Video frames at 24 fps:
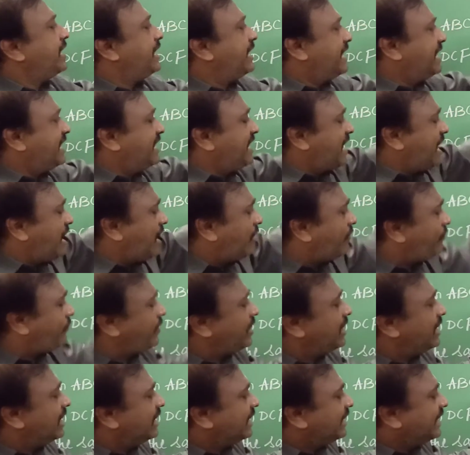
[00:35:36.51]
area
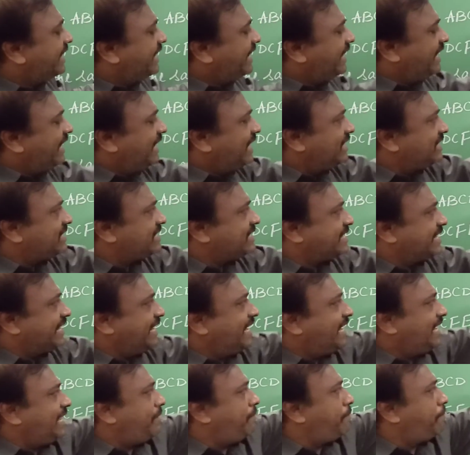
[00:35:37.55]
of
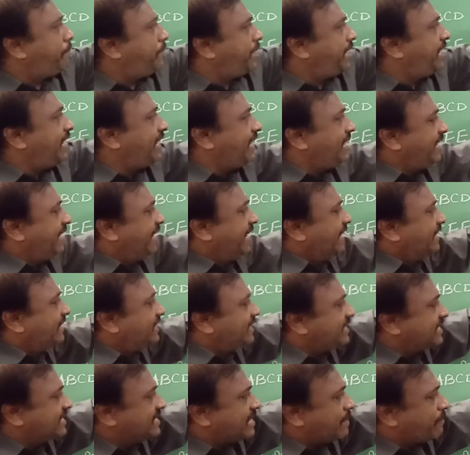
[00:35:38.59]
DCBE.
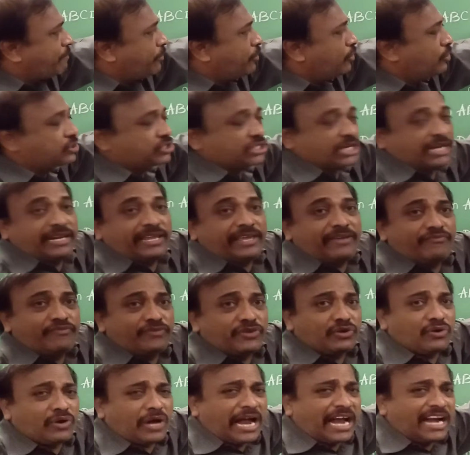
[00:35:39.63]
This is the portion. If
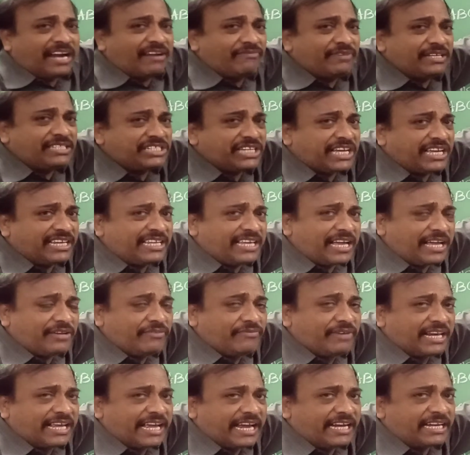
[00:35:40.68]
you add, which area you
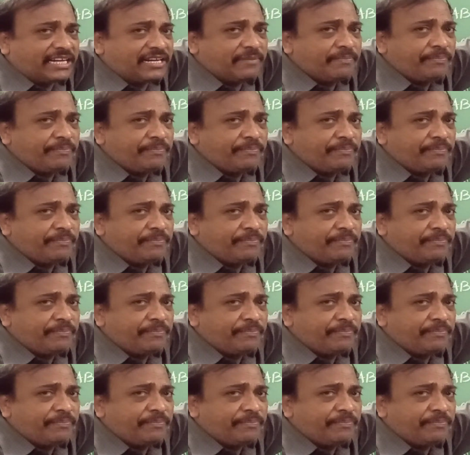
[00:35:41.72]
will get?